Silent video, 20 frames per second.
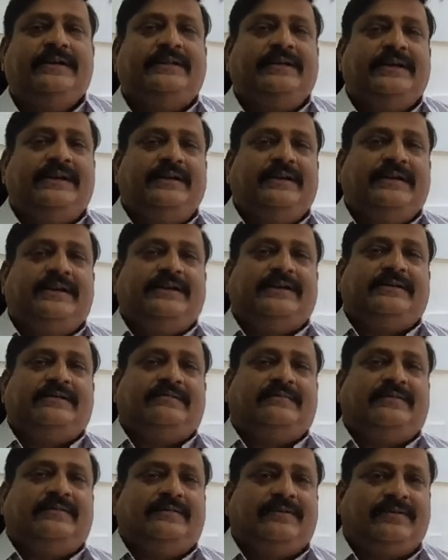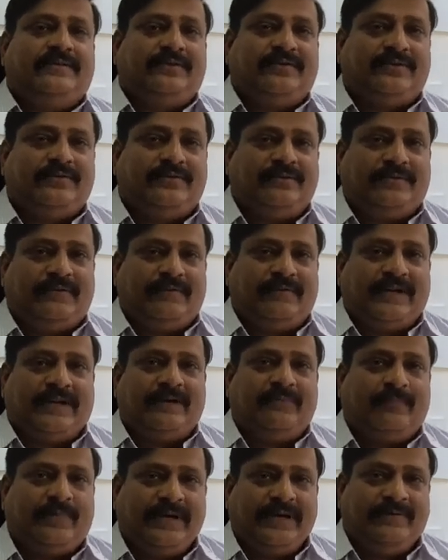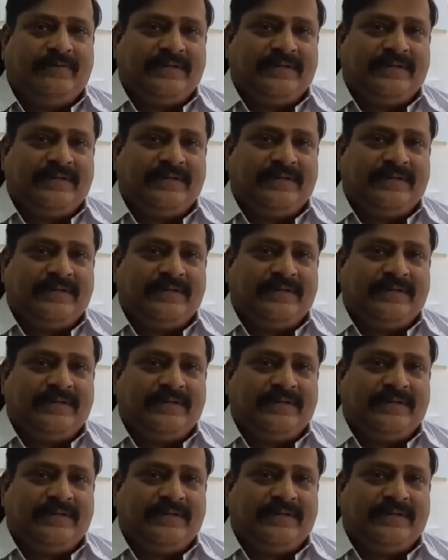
Then, so our company